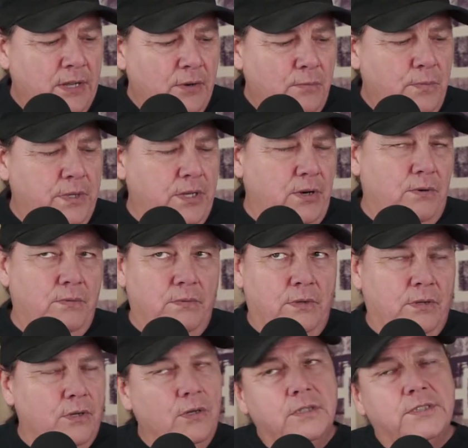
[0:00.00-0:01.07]
we don't
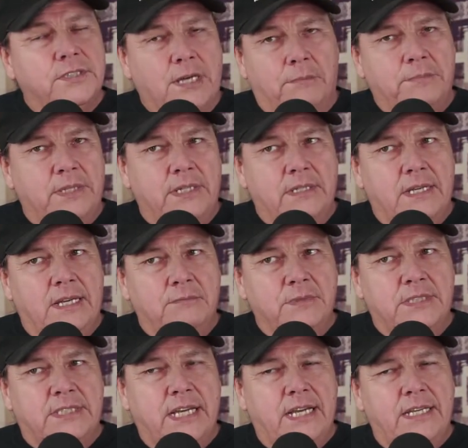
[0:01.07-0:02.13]
learn something and we
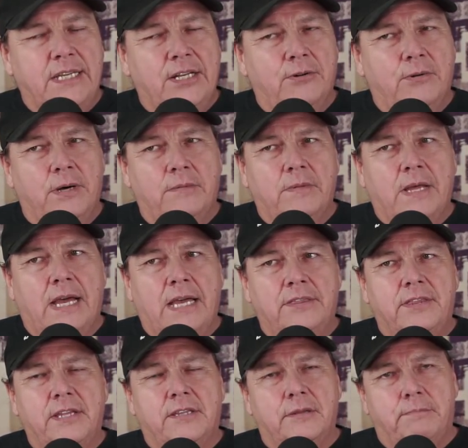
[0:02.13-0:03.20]
say, you know what, I
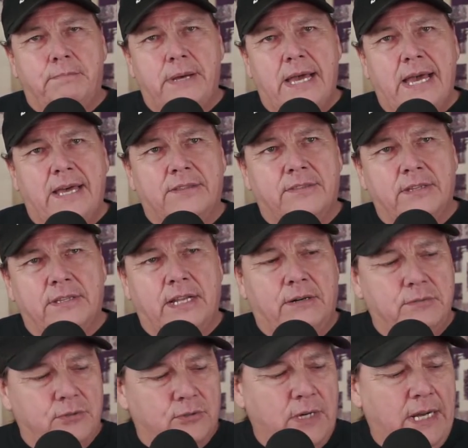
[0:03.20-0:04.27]
think the path that I
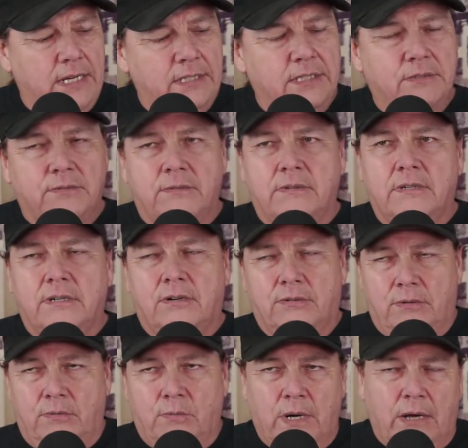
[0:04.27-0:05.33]
was trying to,
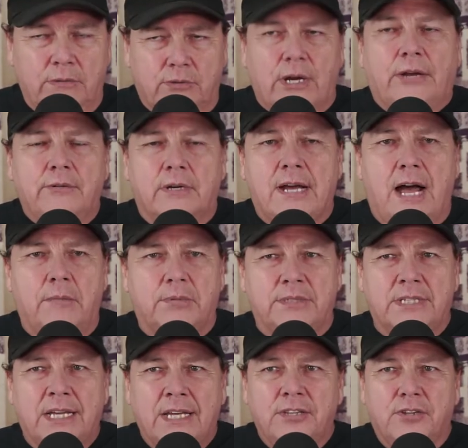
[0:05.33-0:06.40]
or what I was trying to
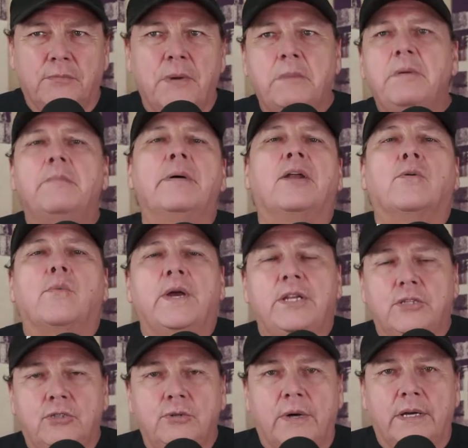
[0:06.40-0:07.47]
accomplish, there might be a better way to
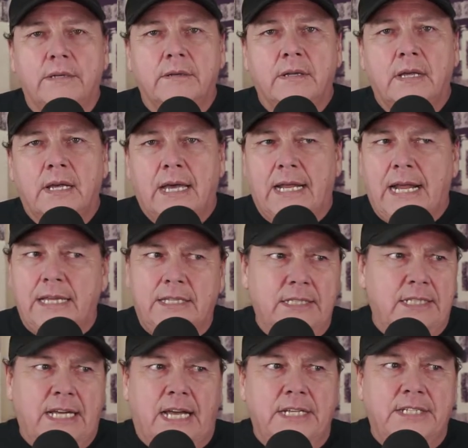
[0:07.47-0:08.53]
do it. And I think
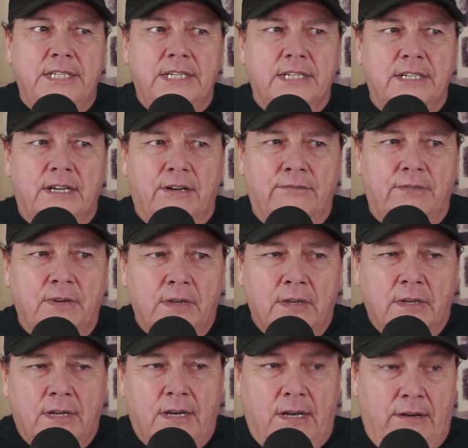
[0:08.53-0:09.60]
the idea
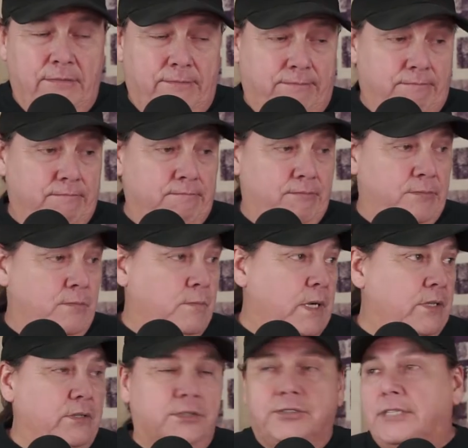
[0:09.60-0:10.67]
of
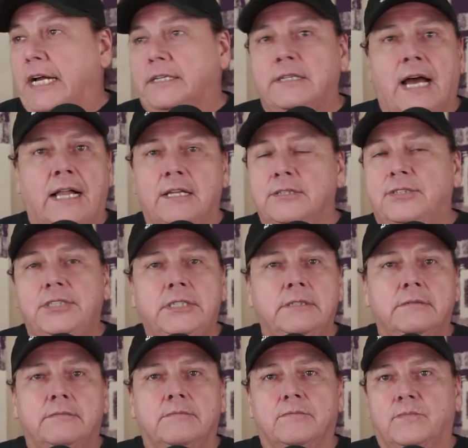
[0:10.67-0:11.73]
whether it's technology,
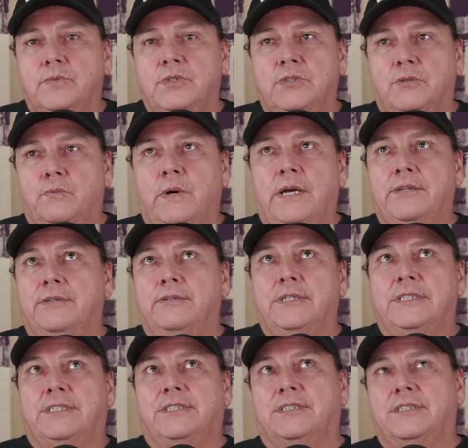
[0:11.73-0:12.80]
you know, whether
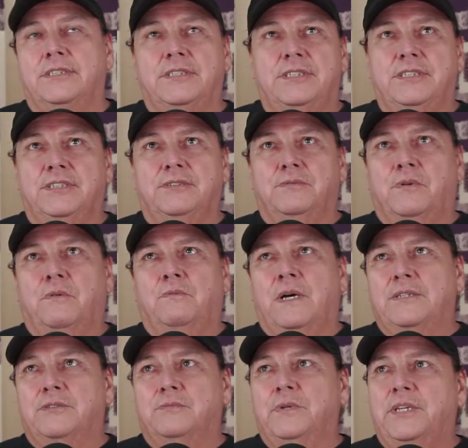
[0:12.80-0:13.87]
it's, you know,
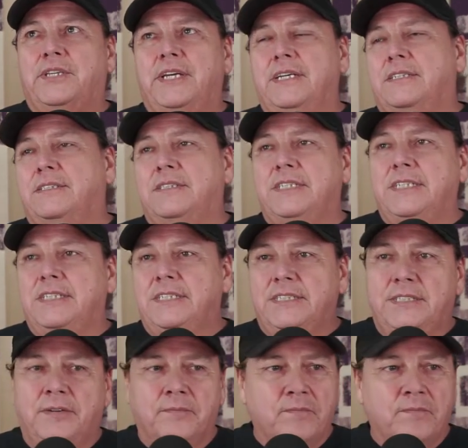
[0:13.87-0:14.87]
whether we think the